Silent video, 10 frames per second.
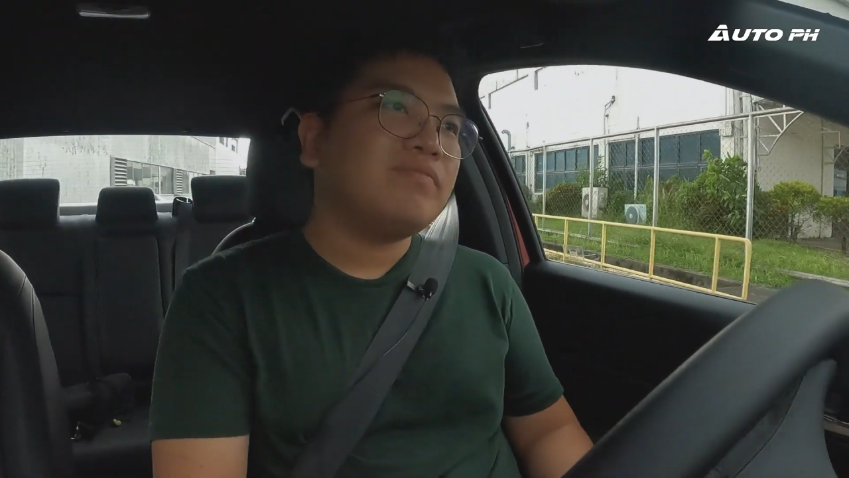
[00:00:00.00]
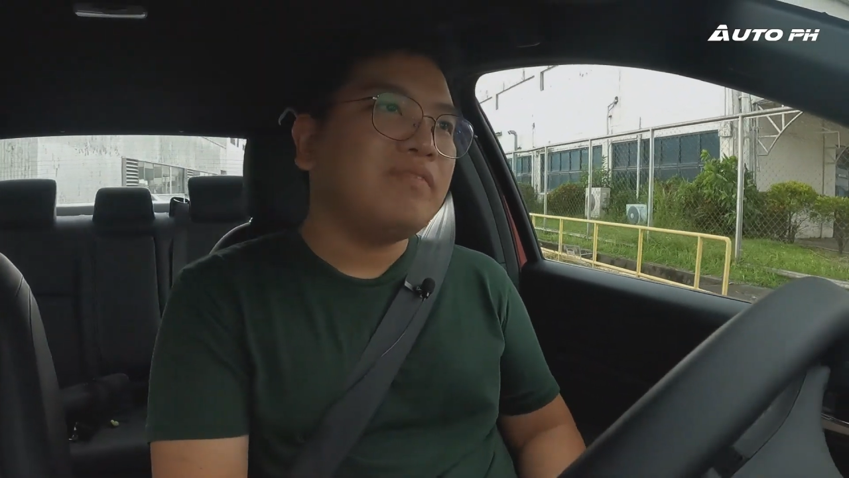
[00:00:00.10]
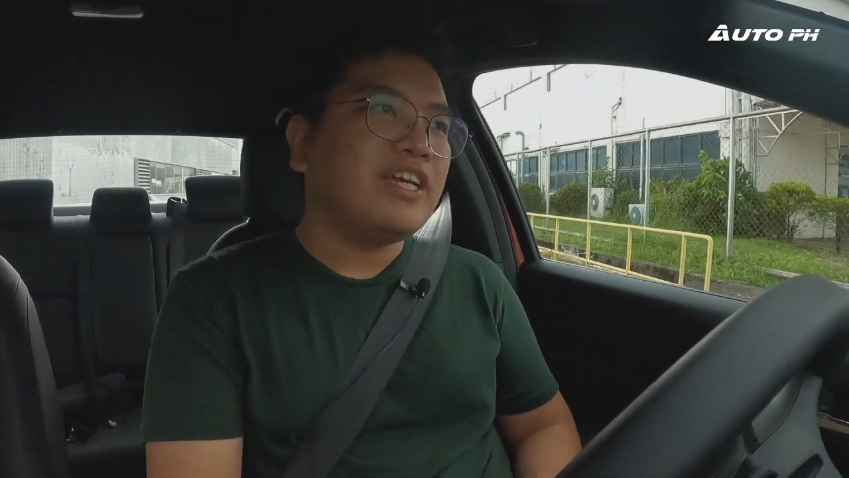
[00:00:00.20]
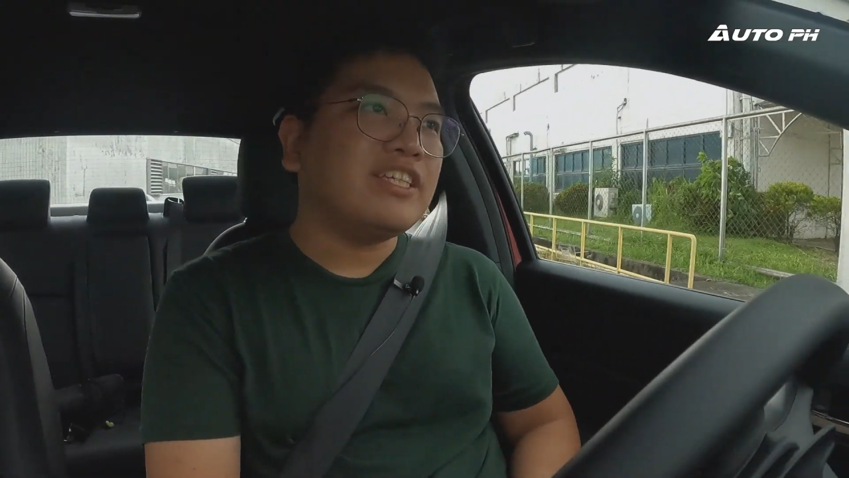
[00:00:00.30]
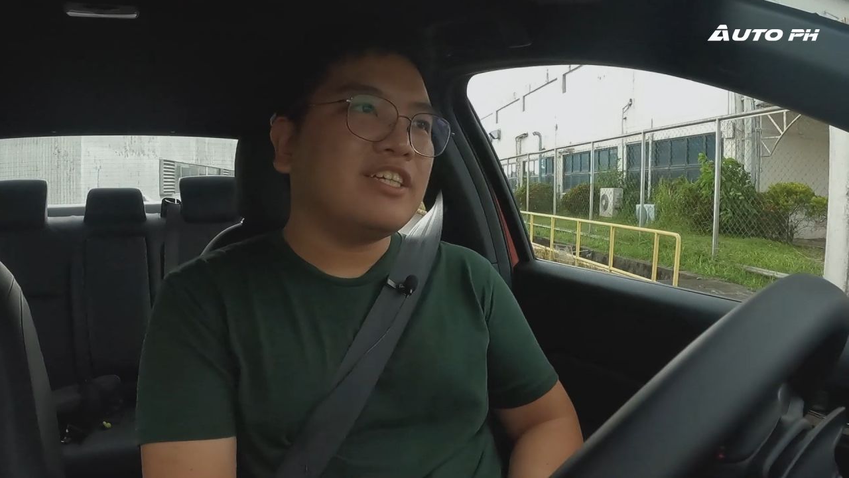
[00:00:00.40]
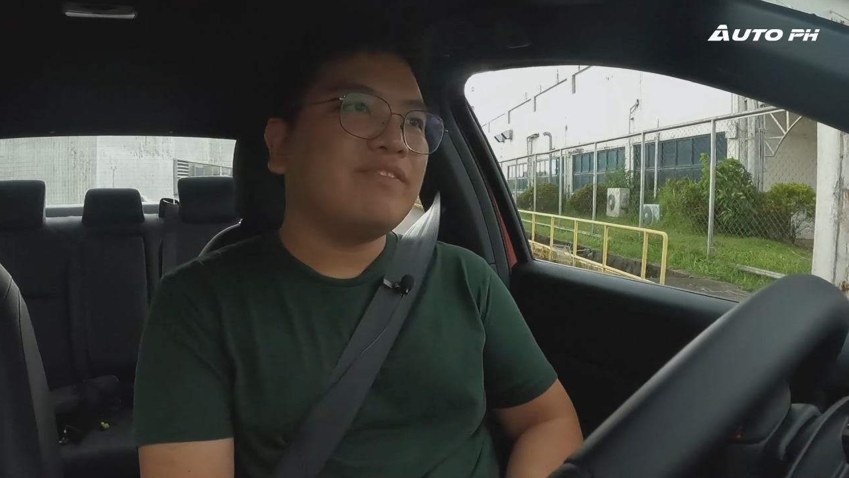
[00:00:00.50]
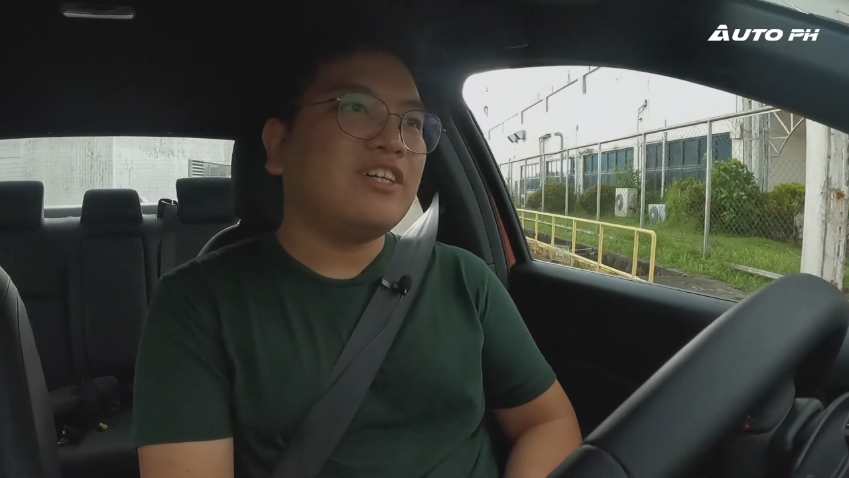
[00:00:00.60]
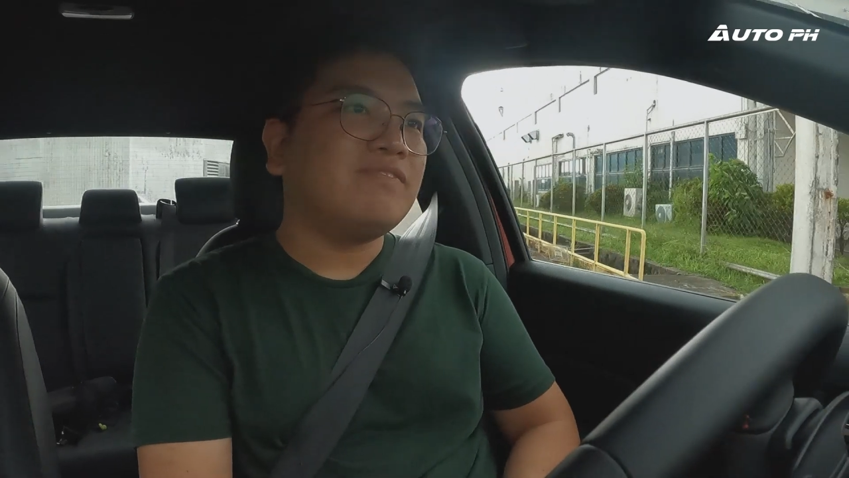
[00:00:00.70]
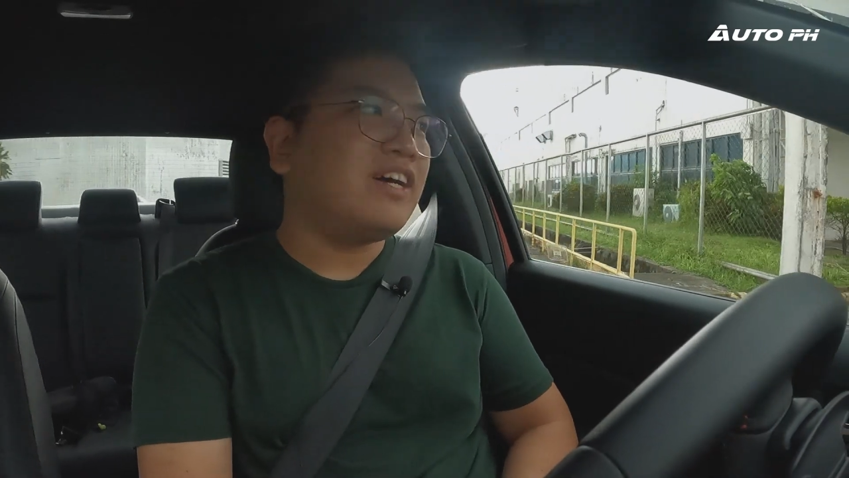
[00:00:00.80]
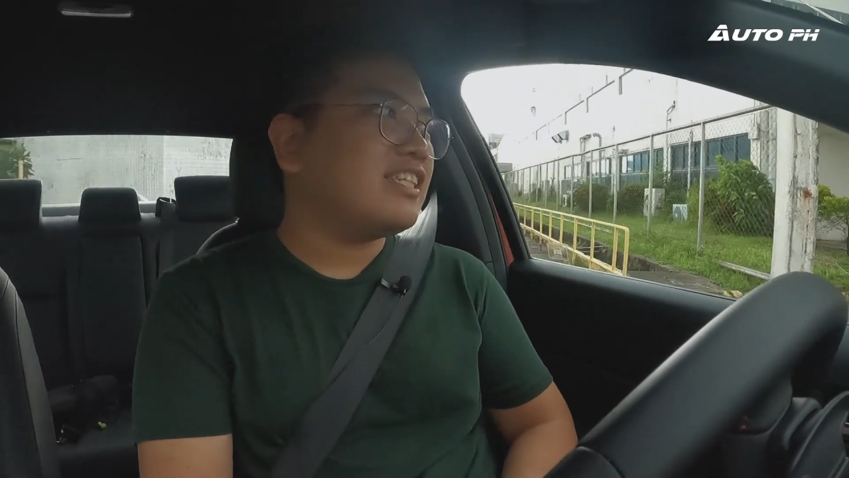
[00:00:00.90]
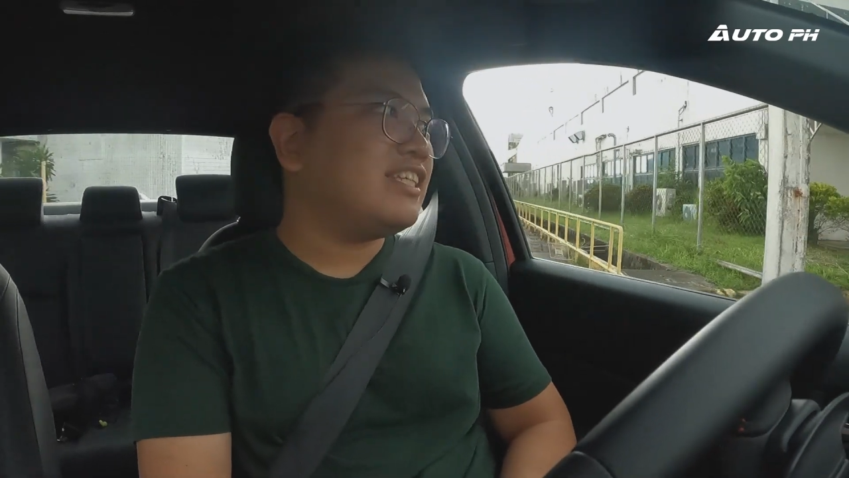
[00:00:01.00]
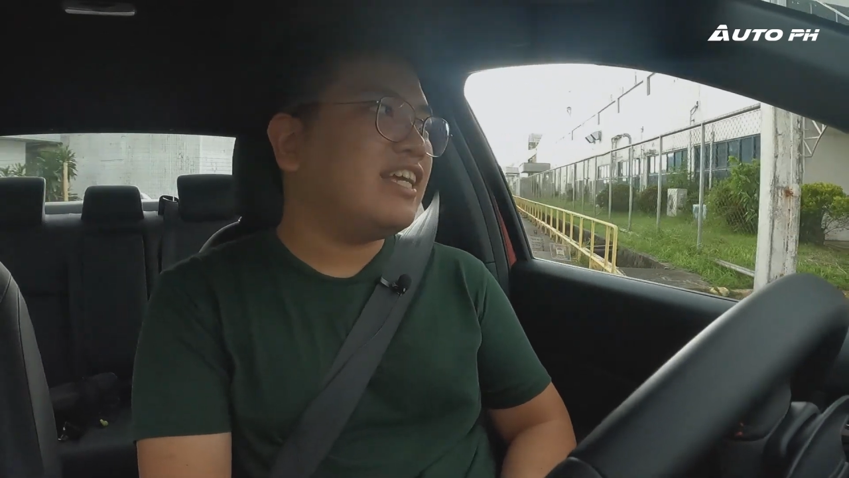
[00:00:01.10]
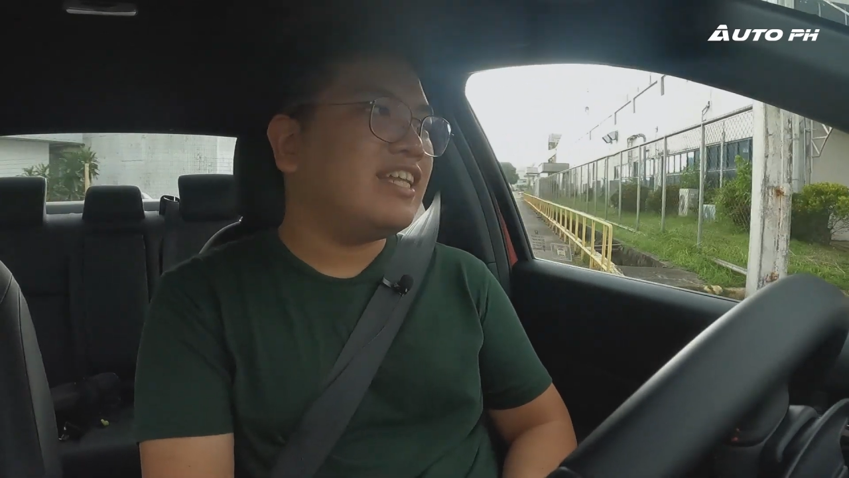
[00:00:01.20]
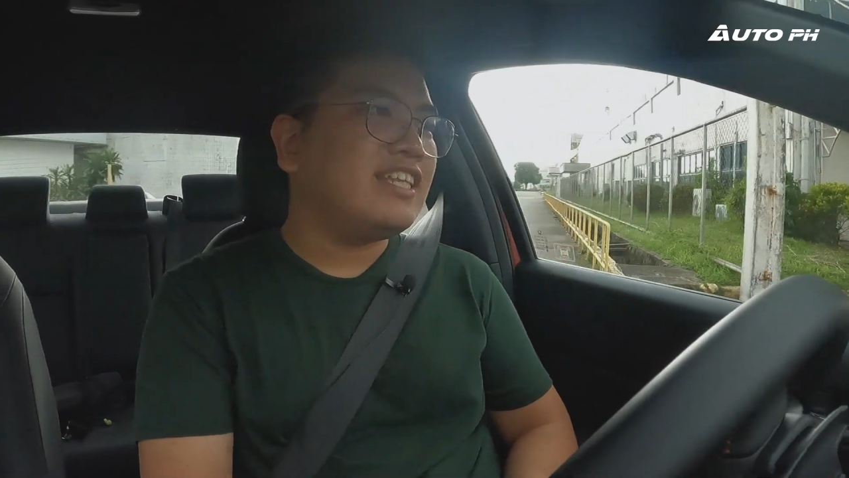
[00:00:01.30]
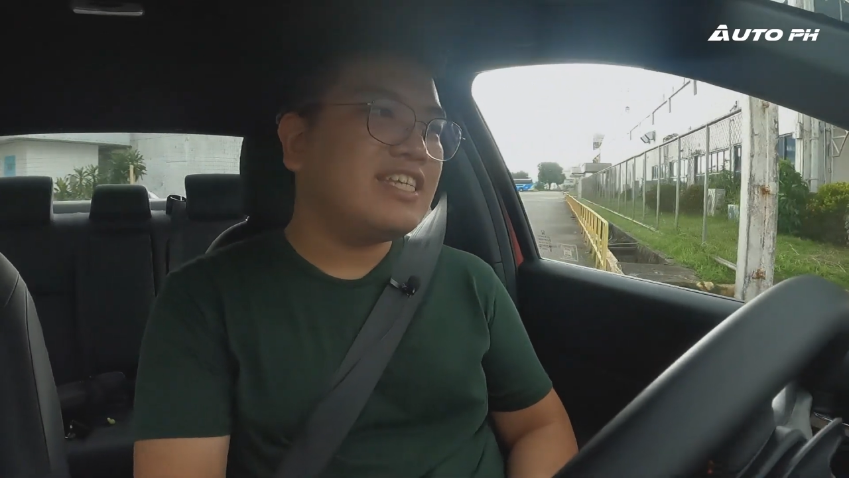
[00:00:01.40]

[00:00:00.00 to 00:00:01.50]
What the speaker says: being a subcompact sedan,